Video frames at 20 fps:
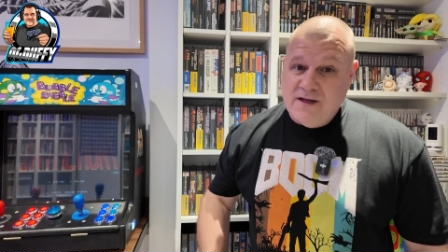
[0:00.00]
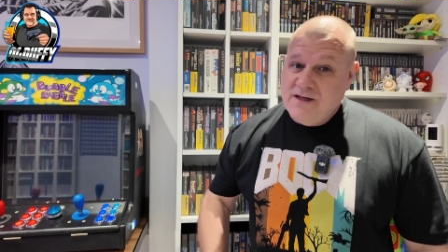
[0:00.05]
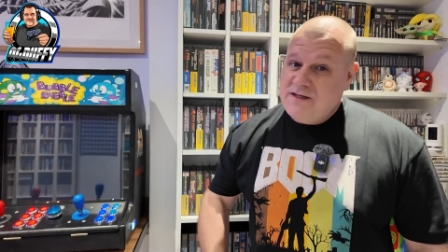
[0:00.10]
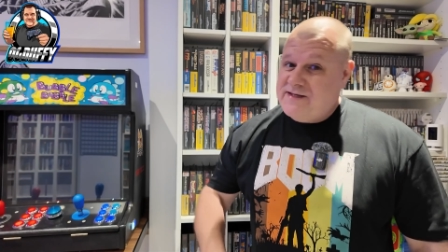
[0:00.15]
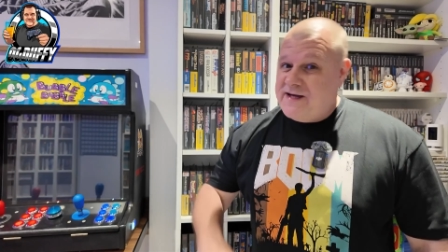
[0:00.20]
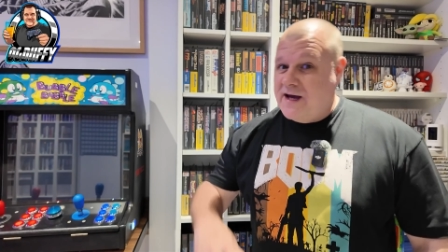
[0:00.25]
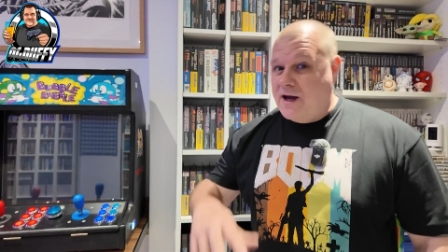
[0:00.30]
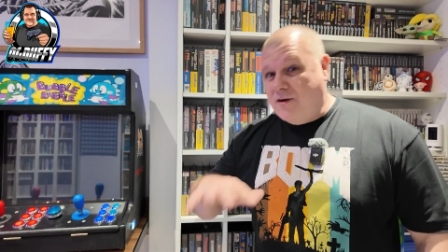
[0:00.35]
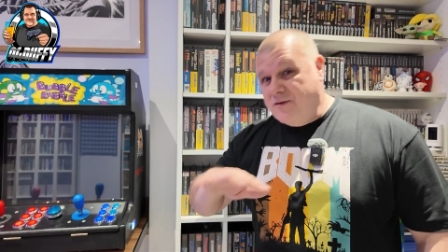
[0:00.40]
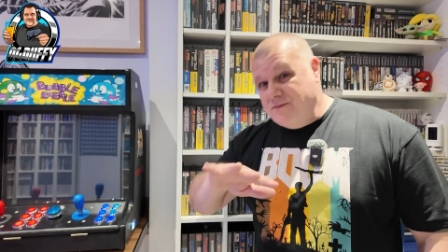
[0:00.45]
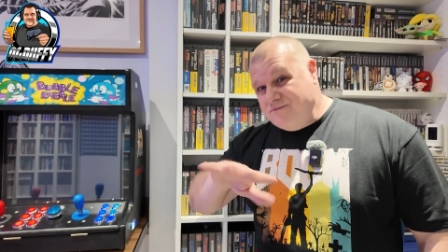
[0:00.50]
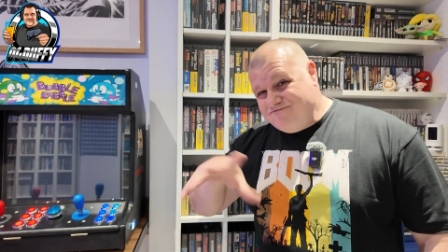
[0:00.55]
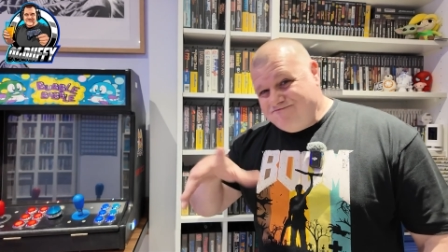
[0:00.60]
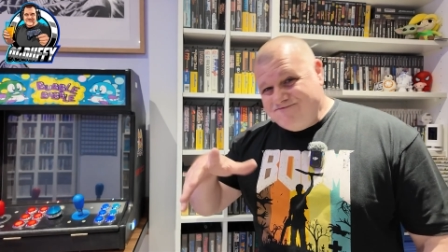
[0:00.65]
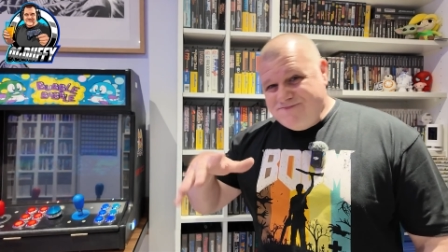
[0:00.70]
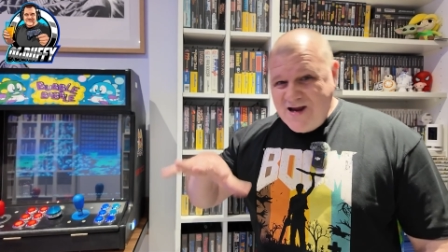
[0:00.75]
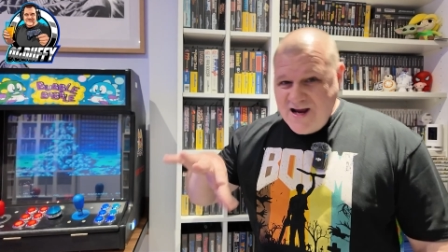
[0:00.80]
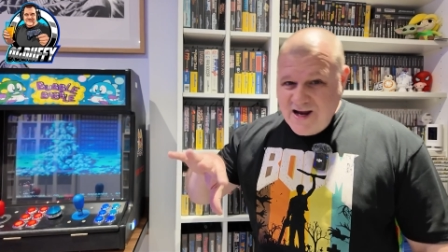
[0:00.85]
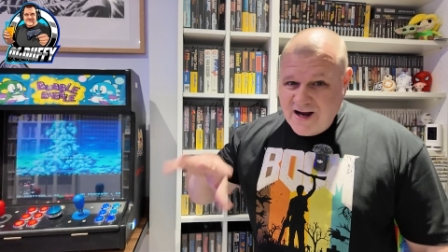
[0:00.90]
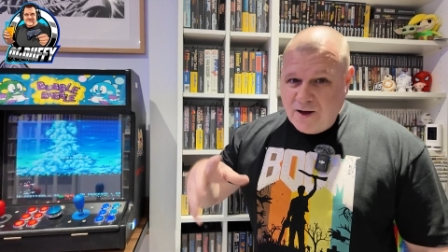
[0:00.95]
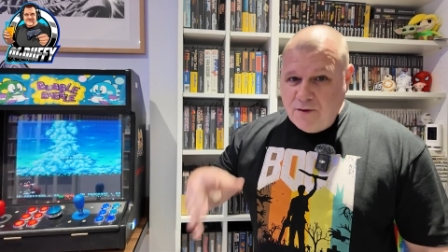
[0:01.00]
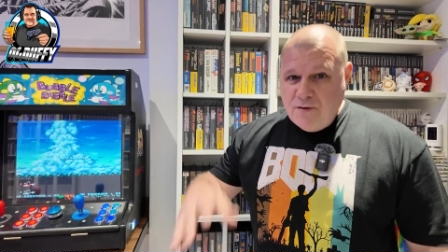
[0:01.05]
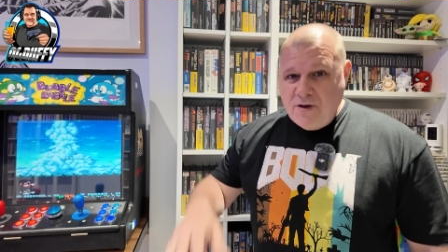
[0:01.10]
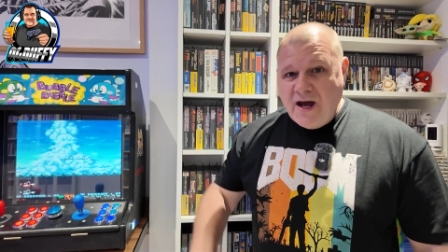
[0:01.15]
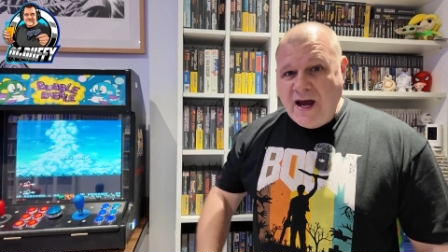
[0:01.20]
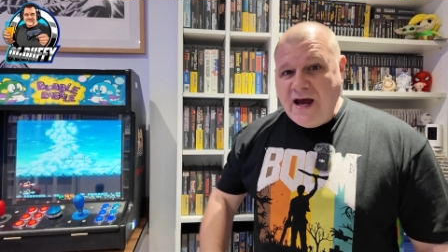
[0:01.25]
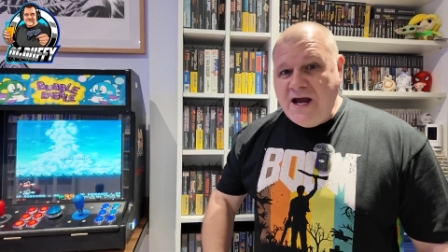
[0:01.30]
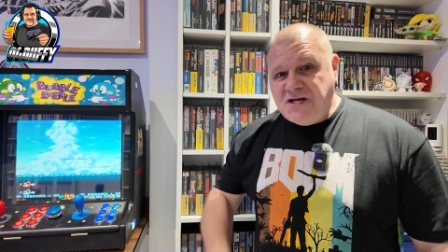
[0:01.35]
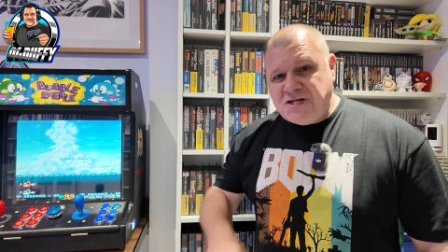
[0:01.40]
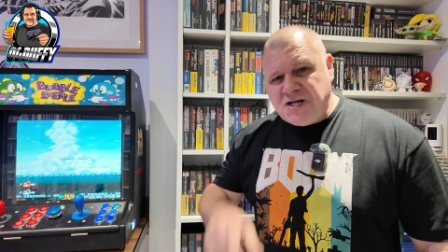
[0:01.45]
So, you know,
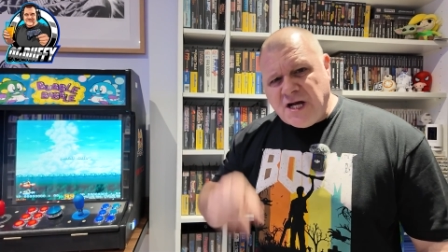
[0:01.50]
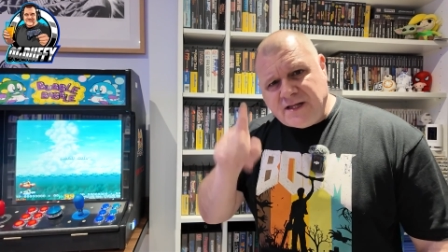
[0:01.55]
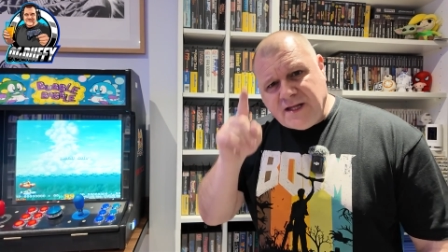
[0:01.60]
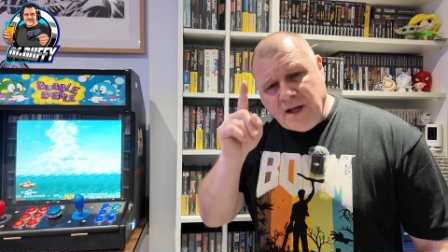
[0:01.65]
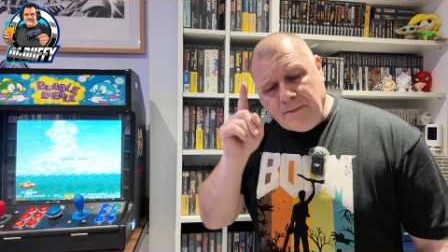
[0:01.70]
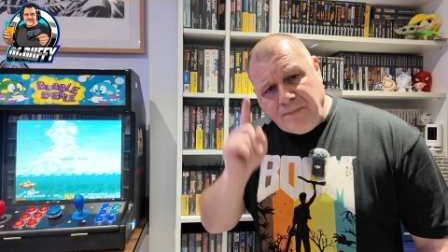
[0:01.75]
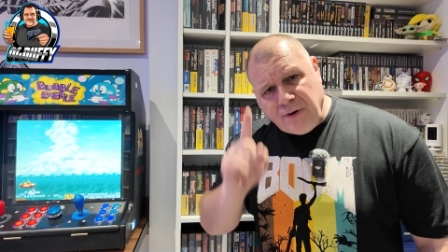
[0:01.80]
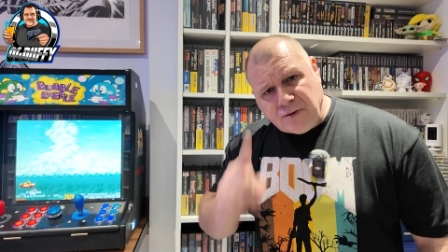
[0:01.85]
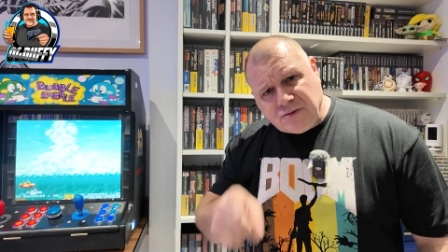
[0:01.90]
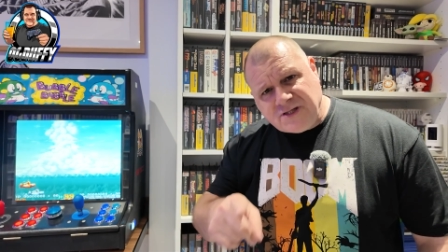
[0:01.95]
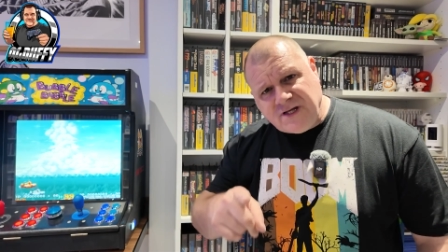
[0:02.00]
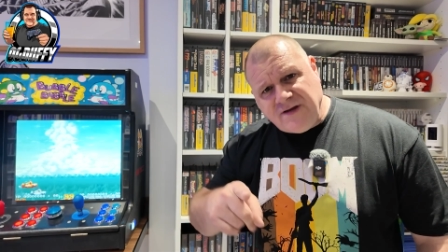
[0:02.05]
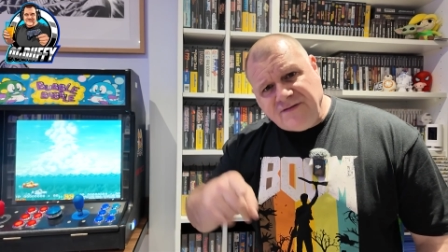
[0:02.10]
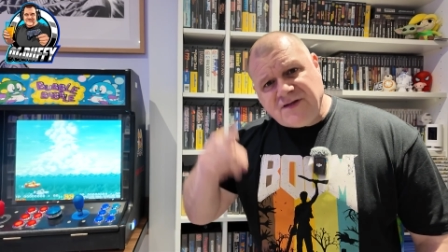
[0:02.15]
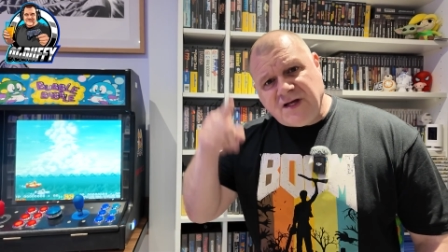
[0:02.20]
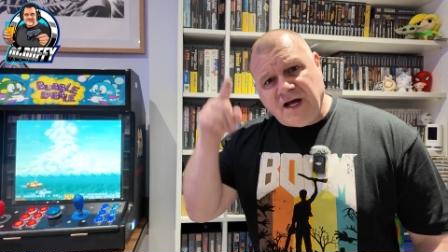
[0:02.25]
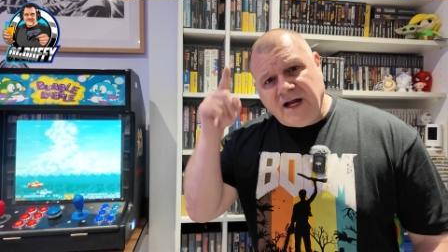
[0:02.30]
each had their positives